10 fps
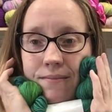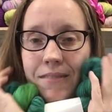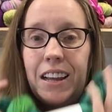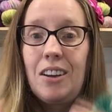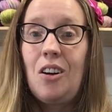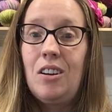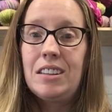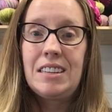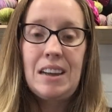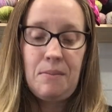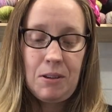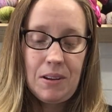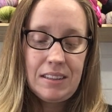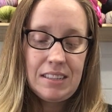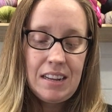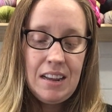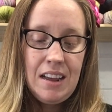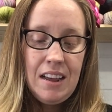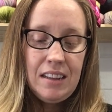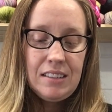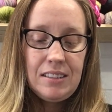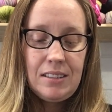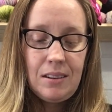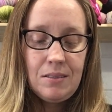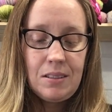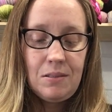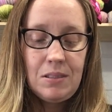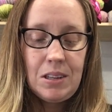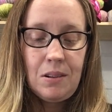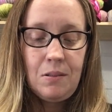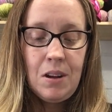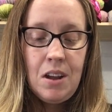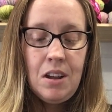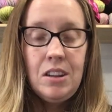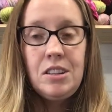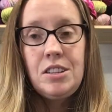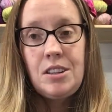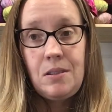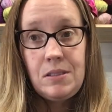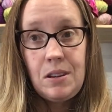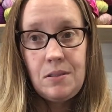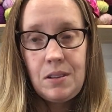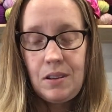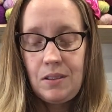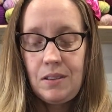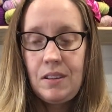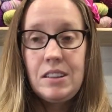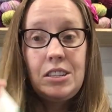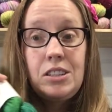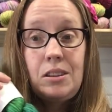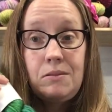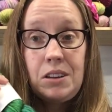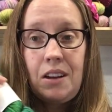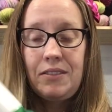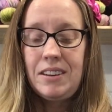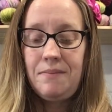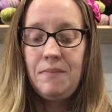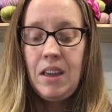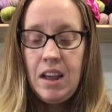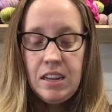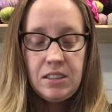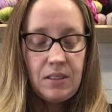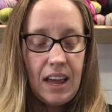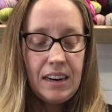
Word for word: like all the time, you guys. So, so, so, so, so, so, so soft. So that